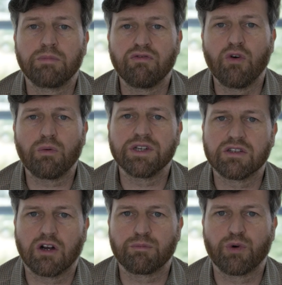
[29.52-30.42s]
Before we
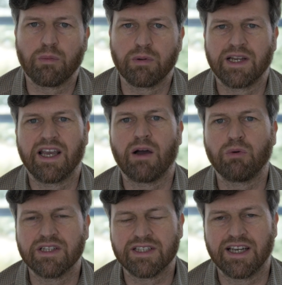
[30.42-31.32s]
start properly, I
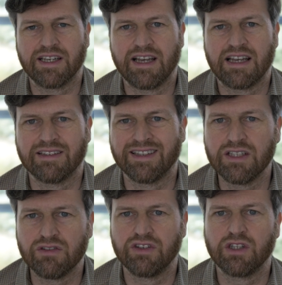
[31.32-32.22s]
want to say that
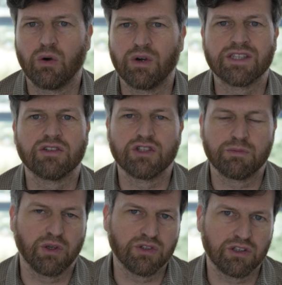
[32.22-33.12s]
this video isn't
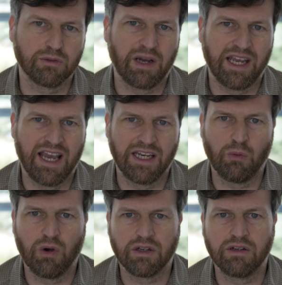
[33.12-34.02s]
sponsored by
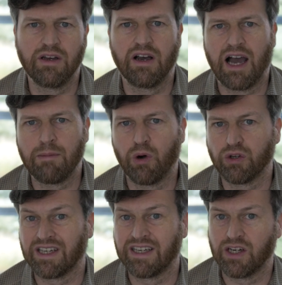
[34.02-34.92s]
anyone. I
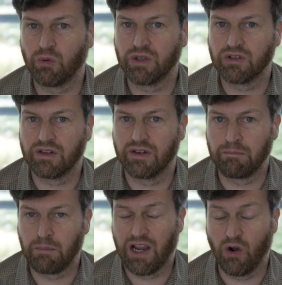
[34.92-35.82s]
bought the gear with
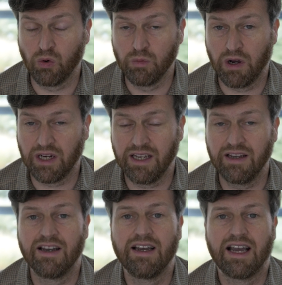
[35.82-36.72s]
my own money,
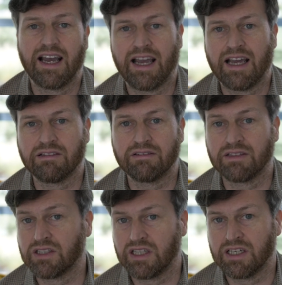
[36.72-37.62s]
and
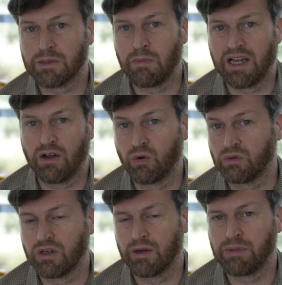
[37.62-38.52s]
this is my
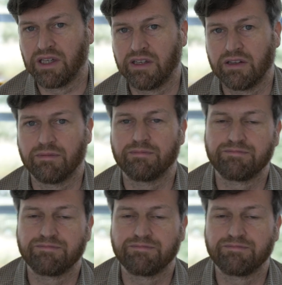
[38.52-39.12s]
own opinion.